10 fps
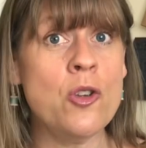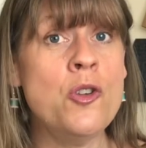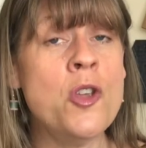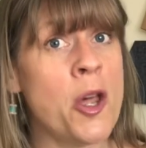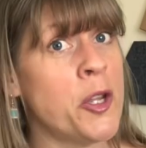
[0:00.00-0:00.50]

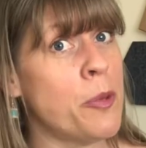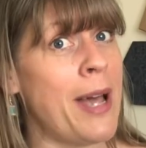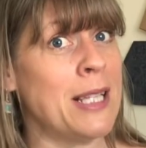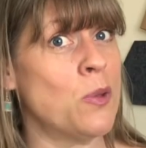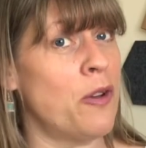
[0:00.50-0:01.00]
none of the
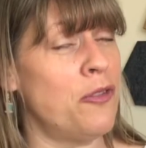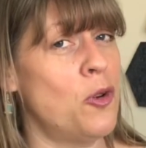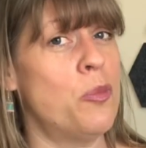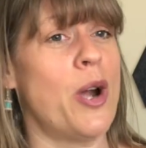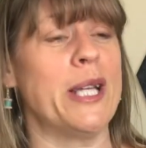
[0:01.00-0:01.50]
patterns were at
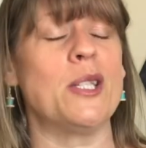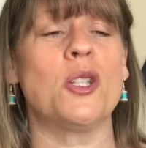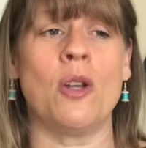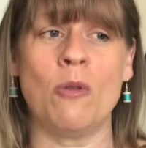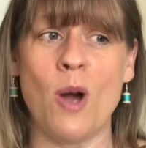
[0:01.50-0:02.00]
full price.
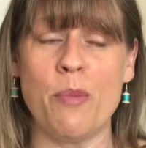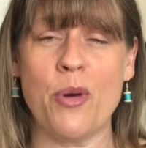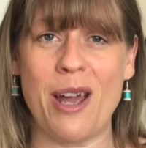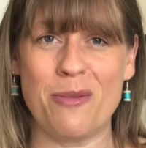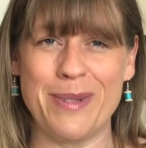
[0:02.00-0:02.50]
So I'm quite
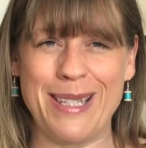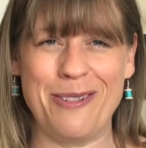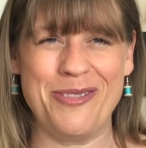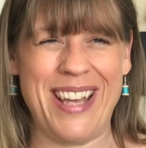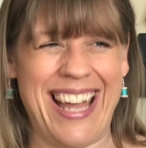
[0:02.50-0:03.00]
proud of
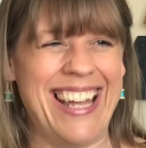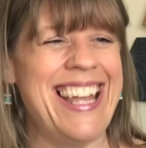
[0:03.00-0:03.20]
myself there.